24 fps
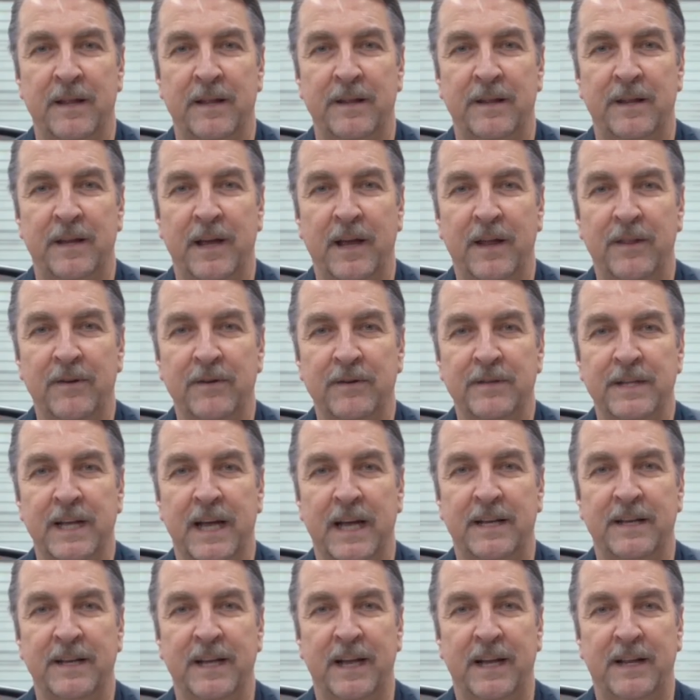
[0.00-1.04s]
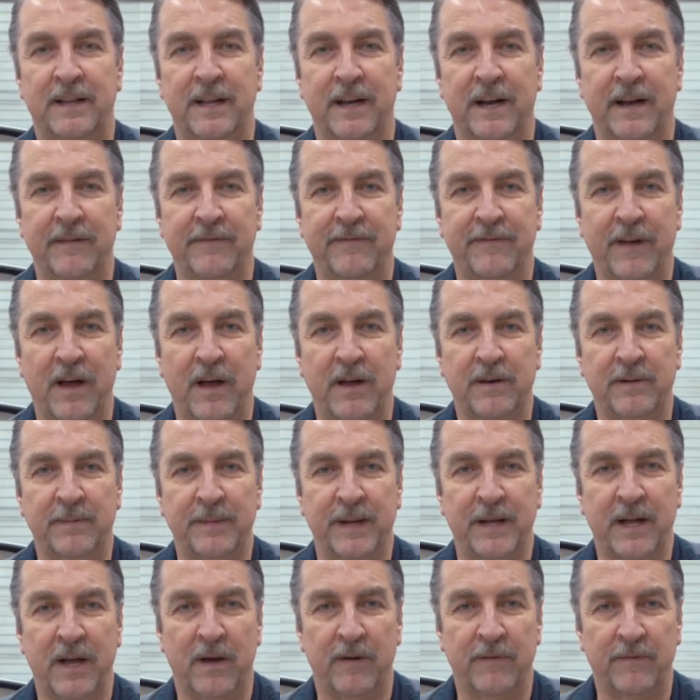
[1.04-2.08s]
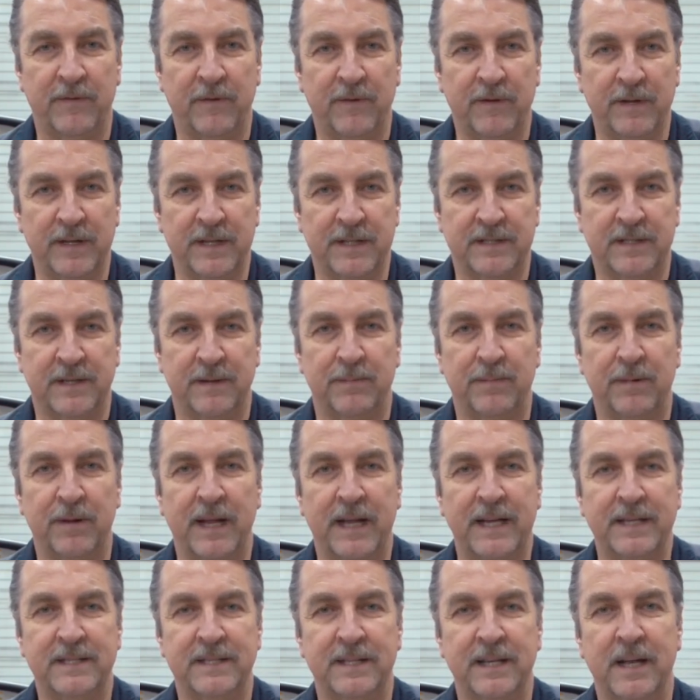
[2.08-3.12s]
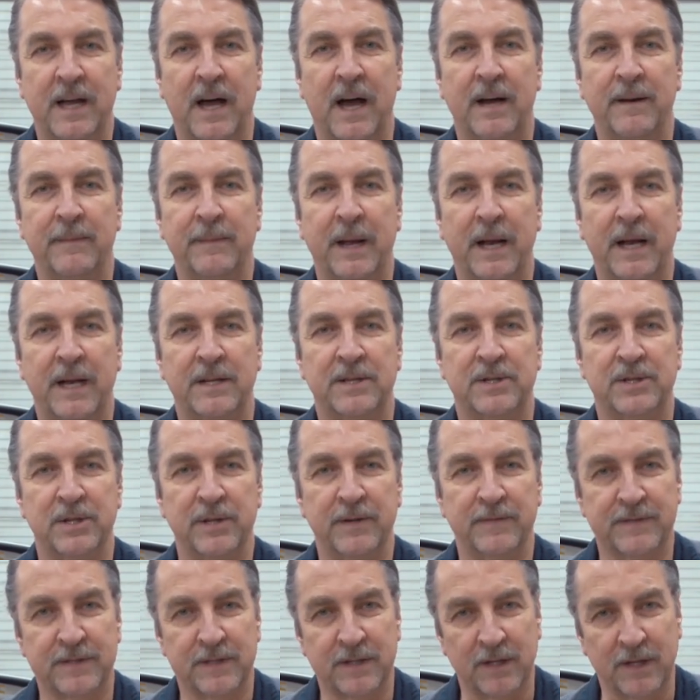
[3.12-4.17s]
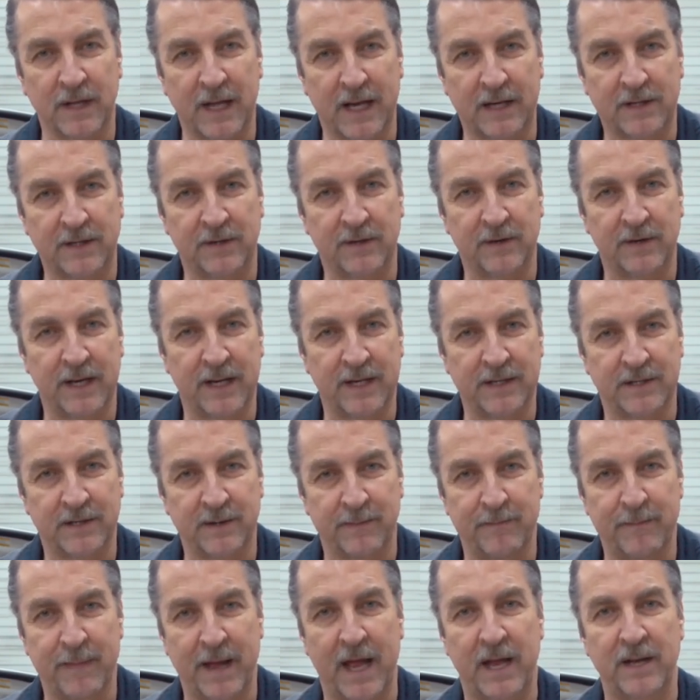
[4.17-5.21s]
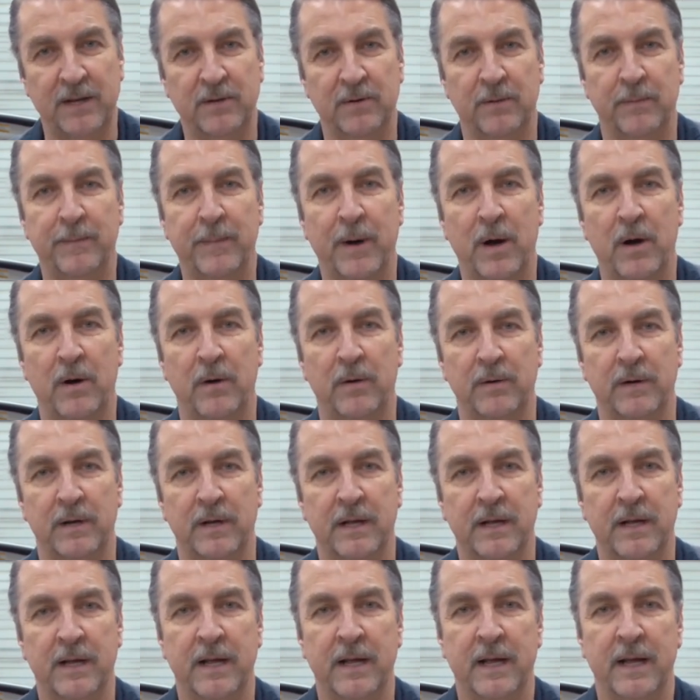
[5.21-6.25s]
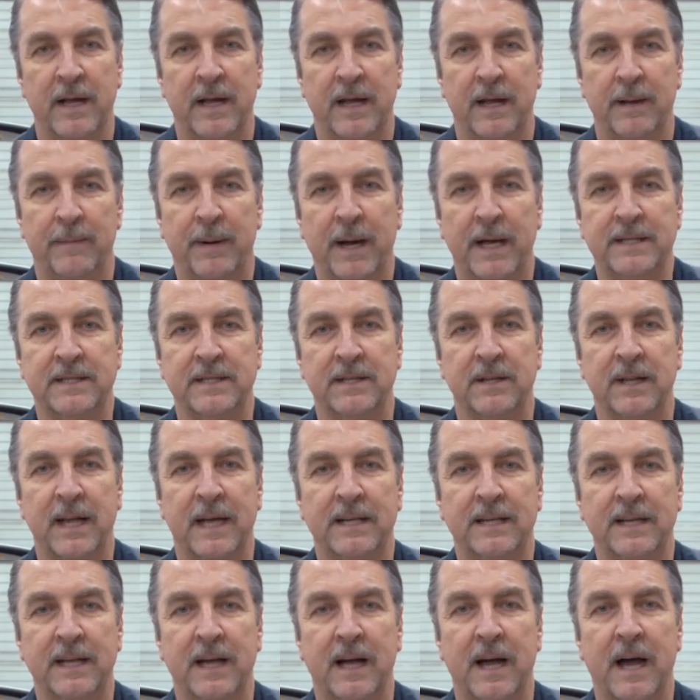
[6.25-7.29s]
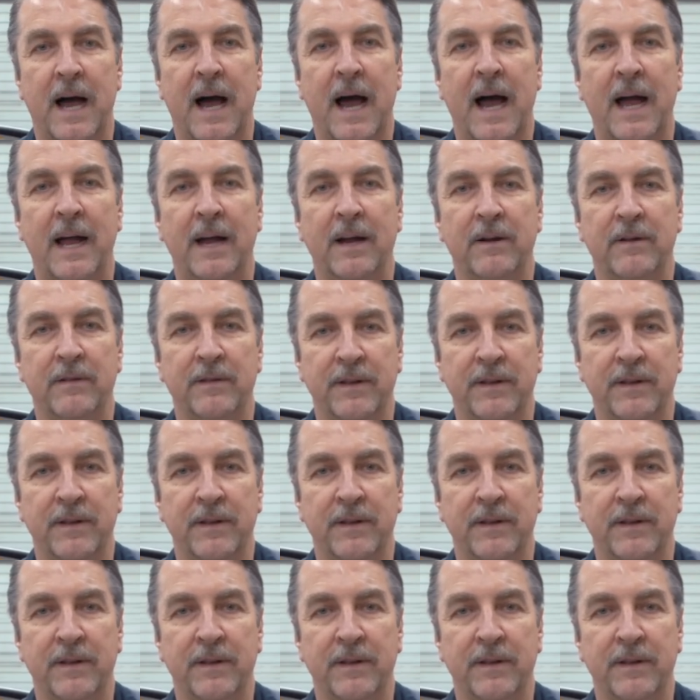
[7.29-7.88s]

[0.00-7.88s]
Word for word: The other technique that I've found to be helpful is to place the automatic shift selector into manual mode. And by selecting a higher